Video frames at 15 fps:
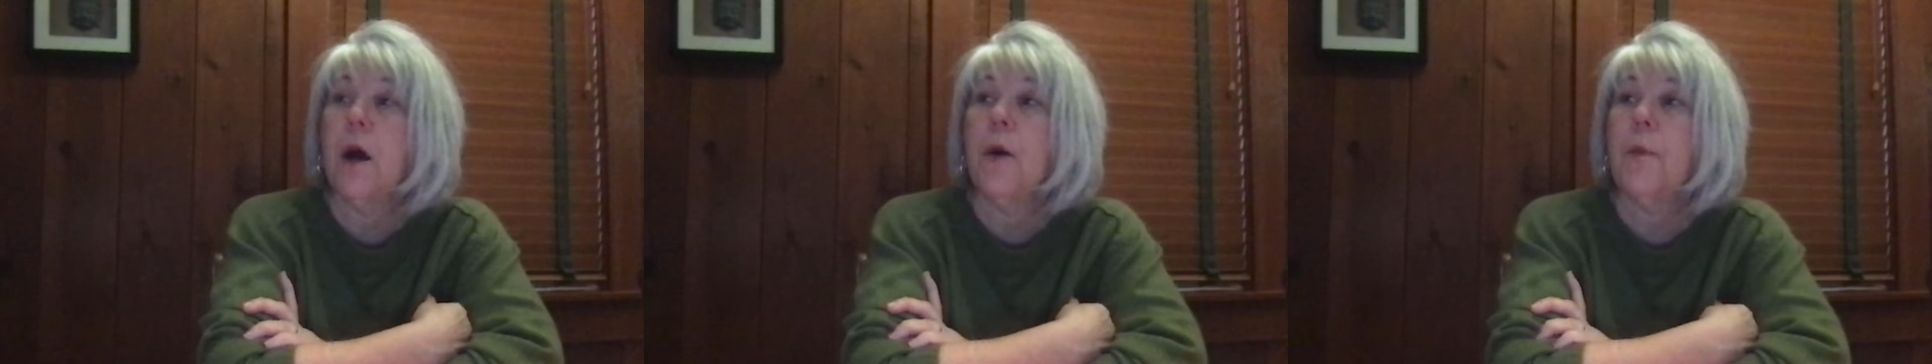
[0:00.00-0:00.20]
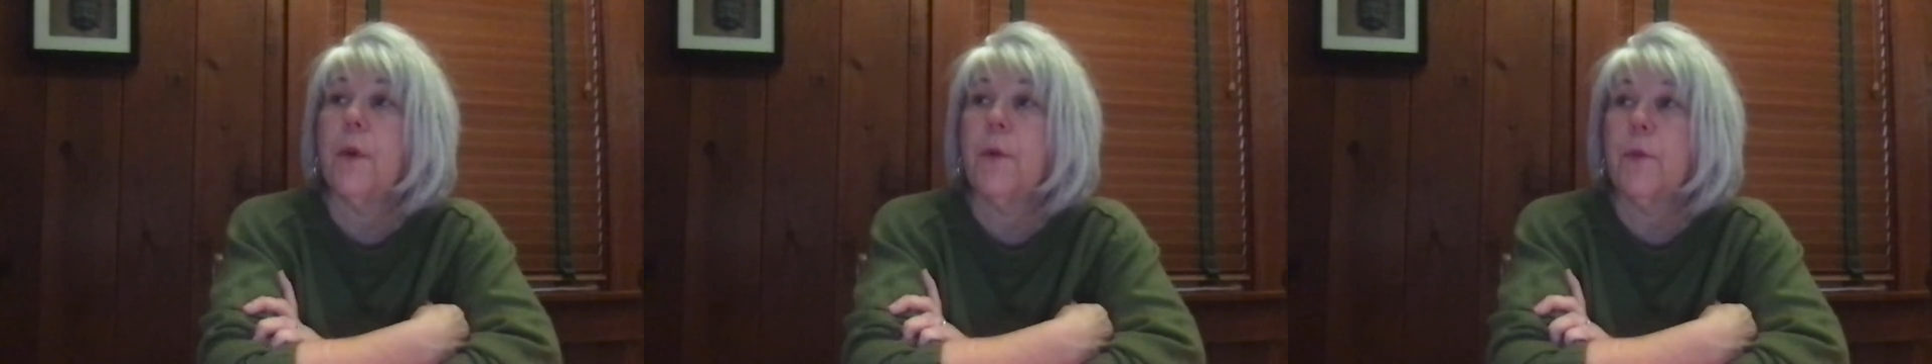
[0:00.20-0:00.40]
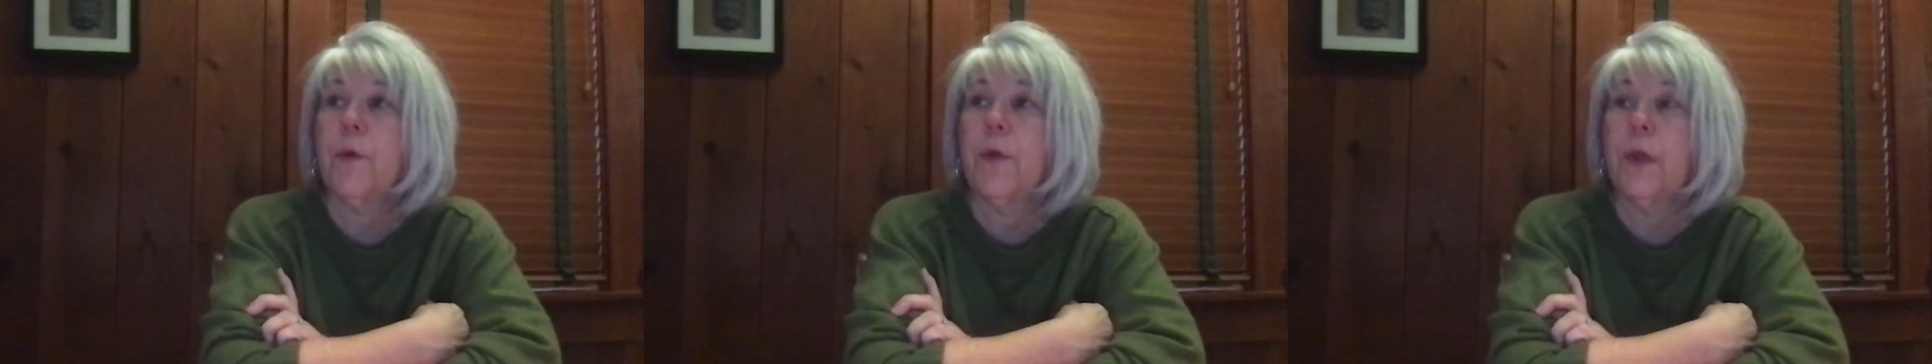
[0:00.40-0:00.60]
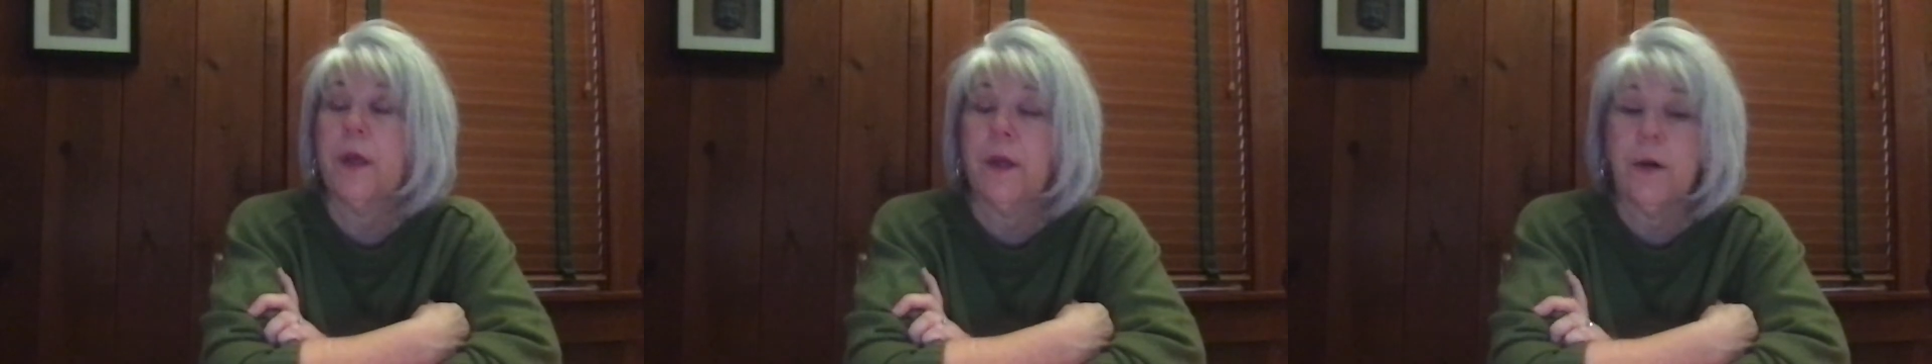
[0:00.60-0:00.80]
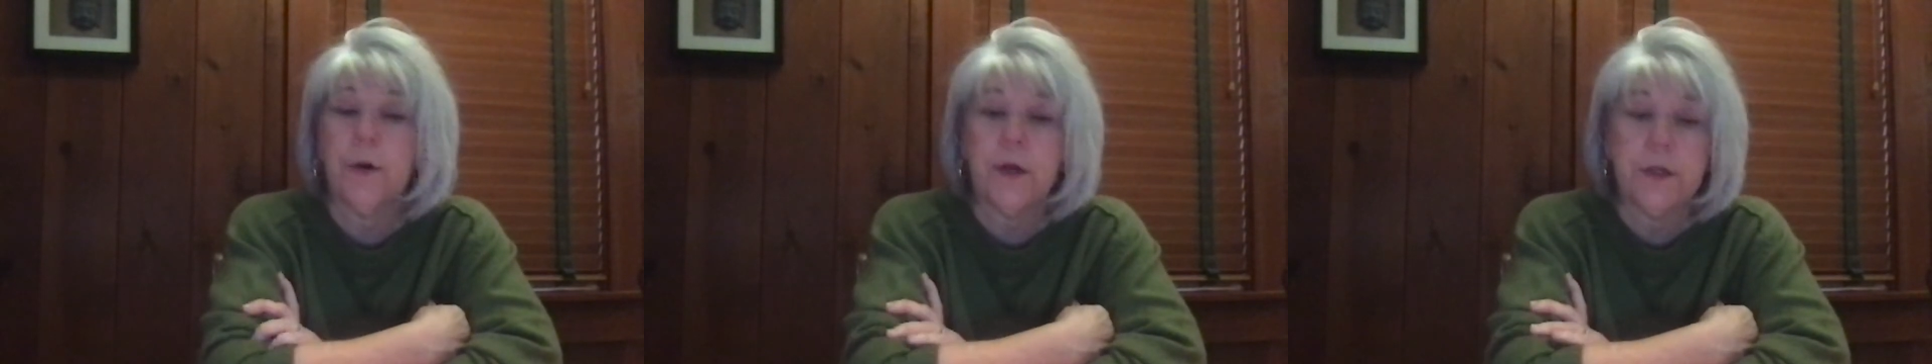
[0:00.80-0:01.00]
enrolling
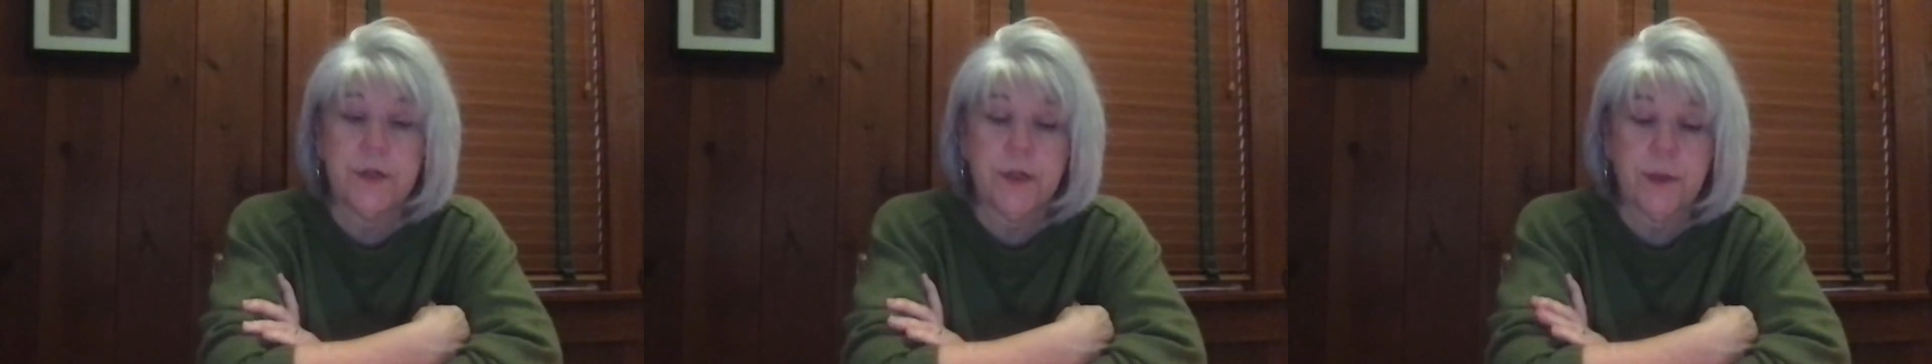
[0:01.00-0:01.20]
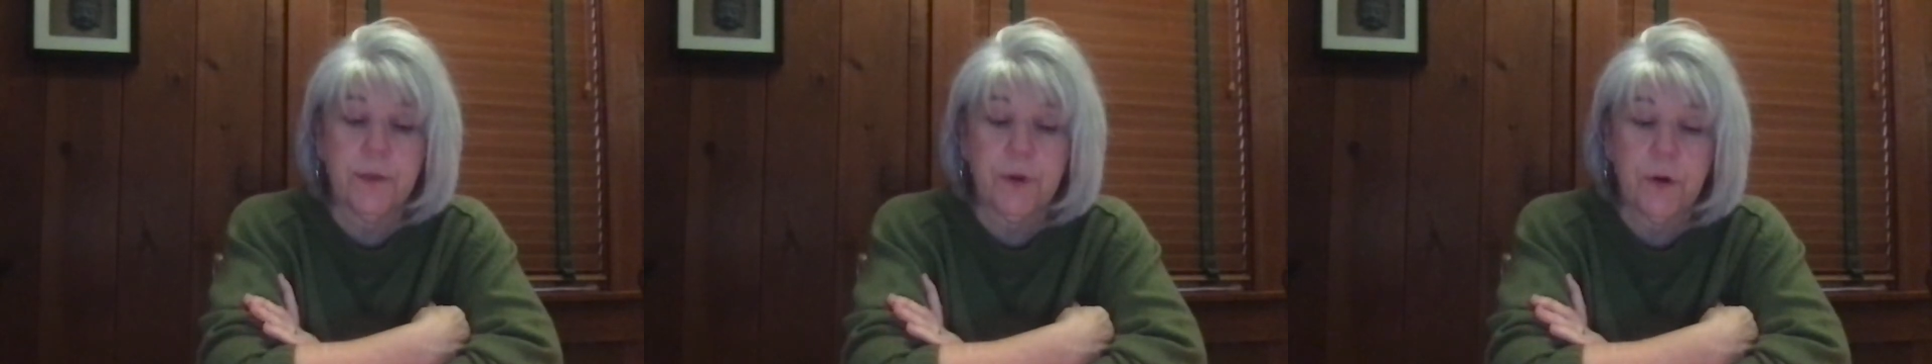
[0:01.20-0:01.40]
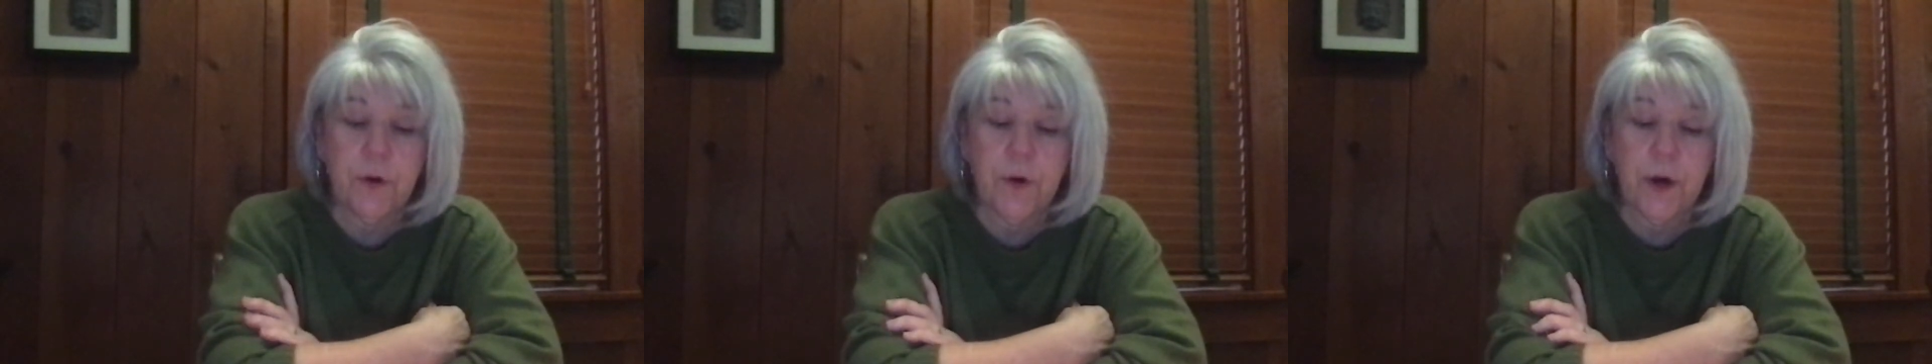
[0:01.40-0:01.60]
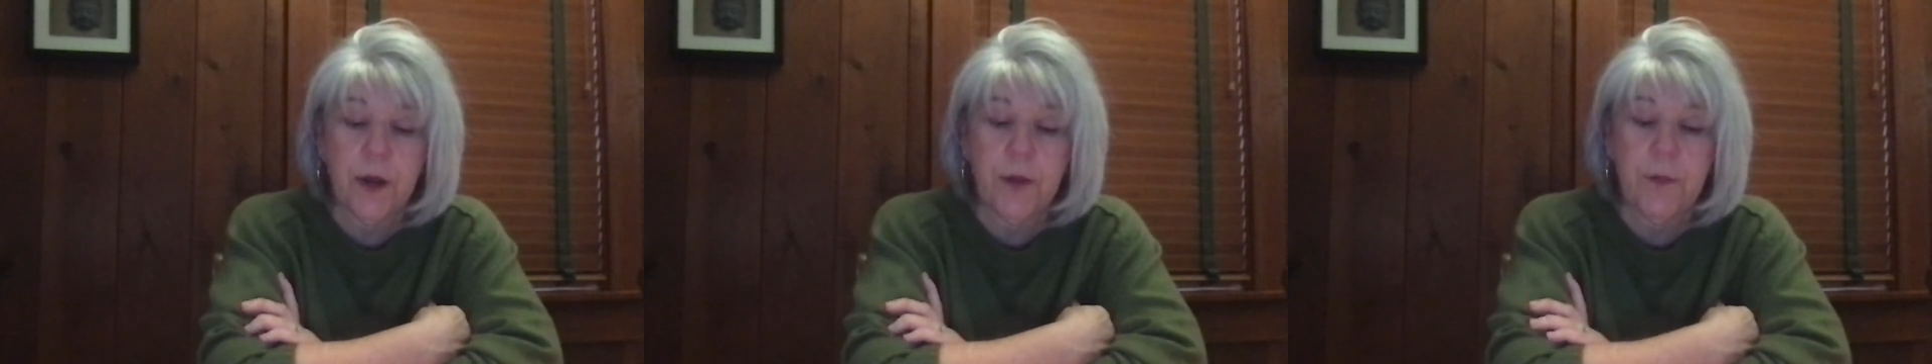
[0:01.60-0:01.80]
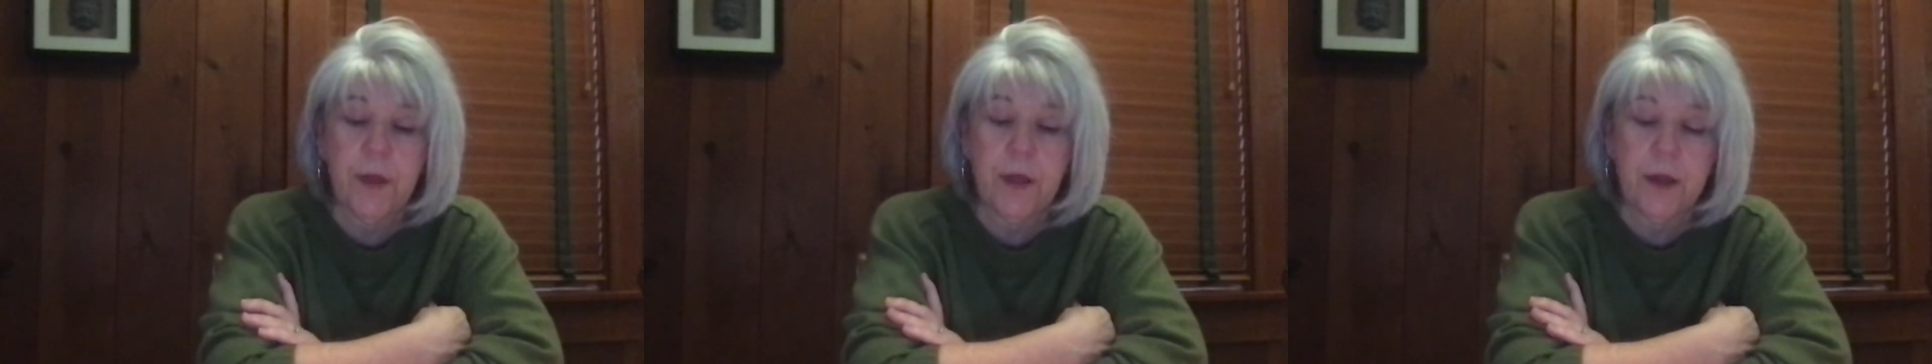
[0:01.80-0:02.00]
her into that
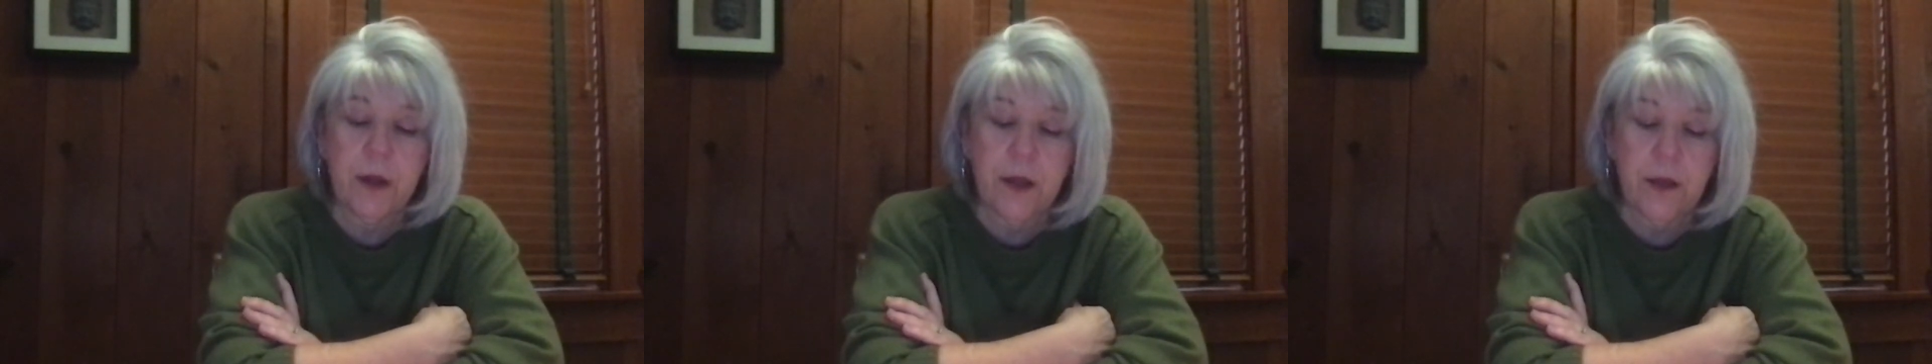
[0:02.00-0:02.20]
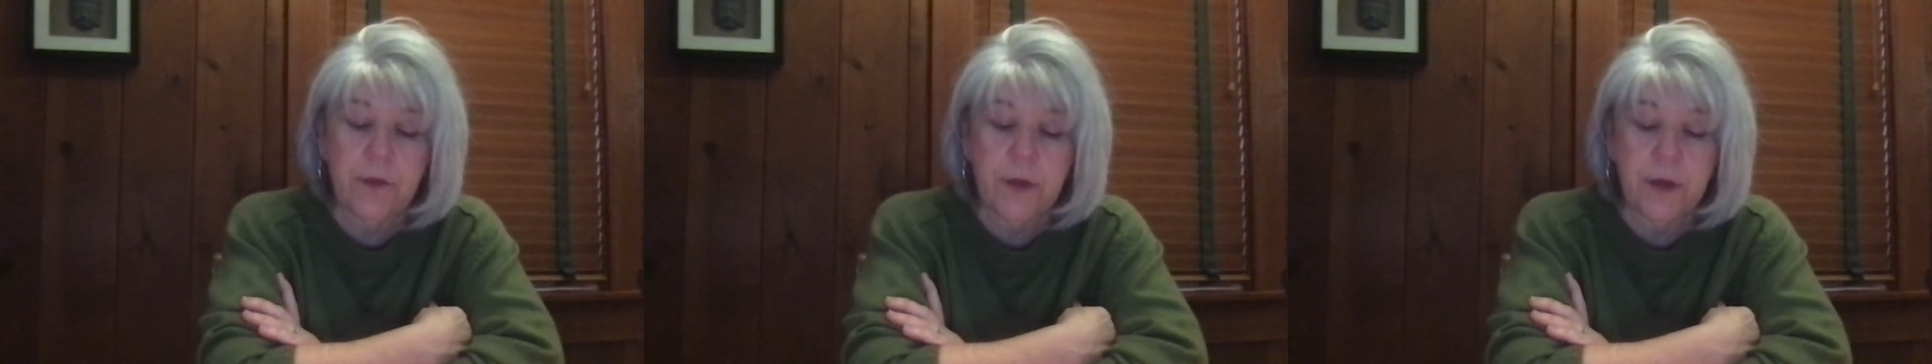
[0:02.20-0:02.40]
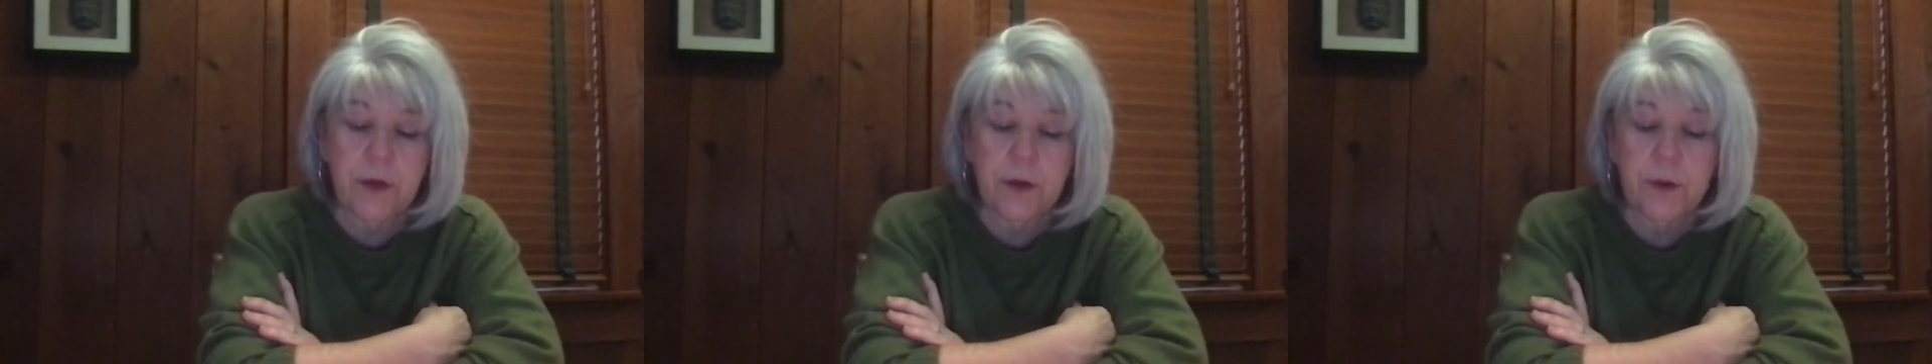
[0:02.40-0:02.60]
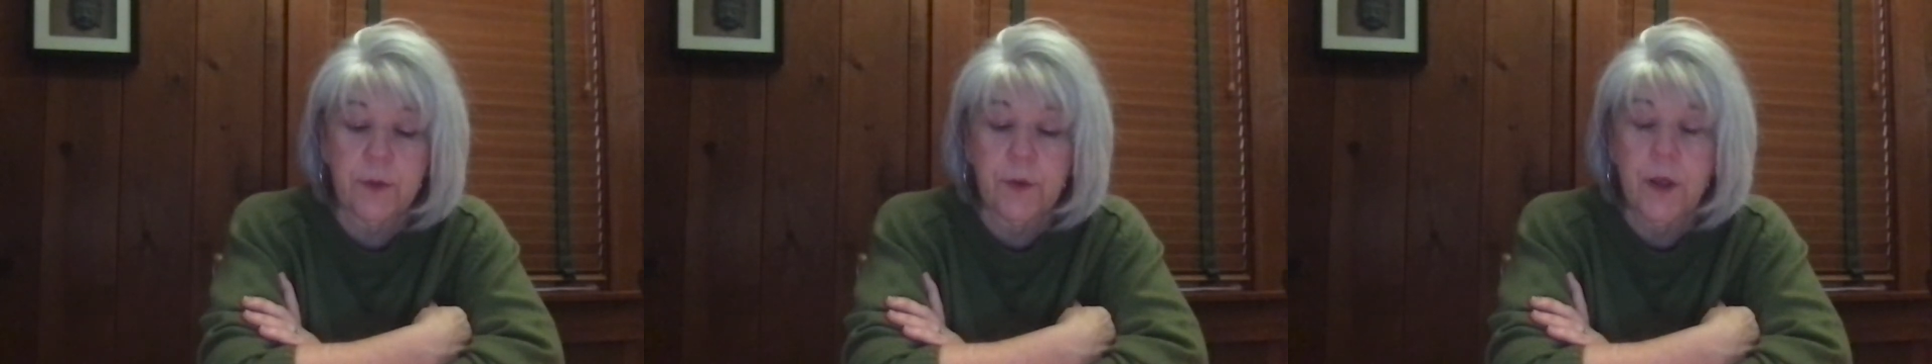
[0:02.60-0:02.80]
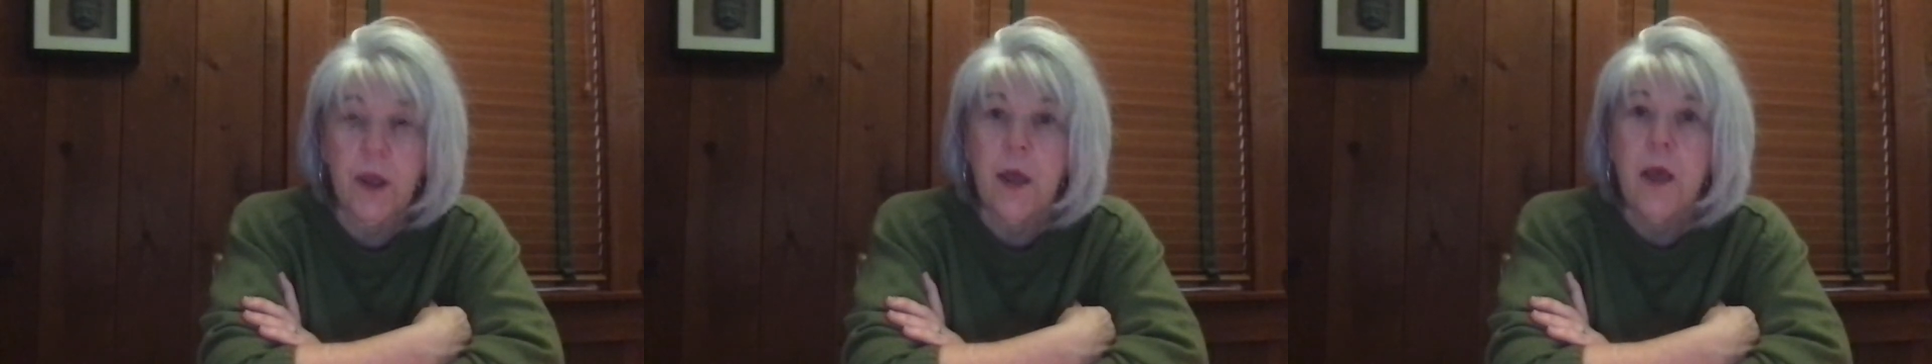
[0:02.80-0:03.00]
program and having her